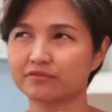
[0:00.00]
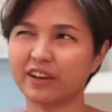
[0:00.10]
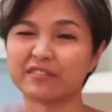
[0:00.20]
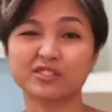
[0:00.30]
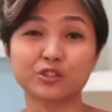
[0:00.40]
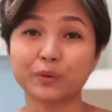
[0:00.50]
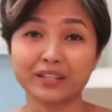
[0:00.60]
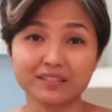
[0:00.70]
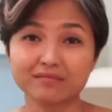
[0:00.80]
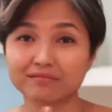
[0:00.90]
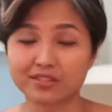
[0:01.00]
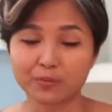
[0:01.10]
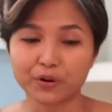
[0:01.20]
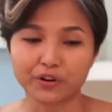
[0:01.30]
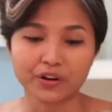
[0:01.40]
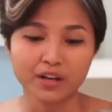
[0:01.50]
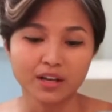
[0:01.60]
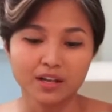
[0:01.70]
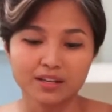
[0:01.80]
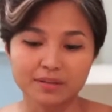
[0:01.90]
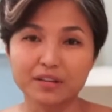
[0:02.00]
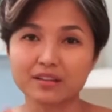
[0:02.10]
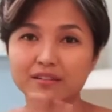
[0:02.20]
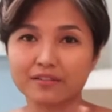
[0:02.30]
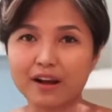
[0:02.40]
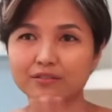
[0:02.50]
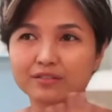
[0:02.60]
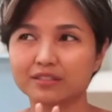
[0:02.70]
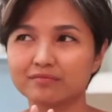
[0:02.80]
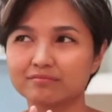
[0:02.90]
520 somewhere. Something around,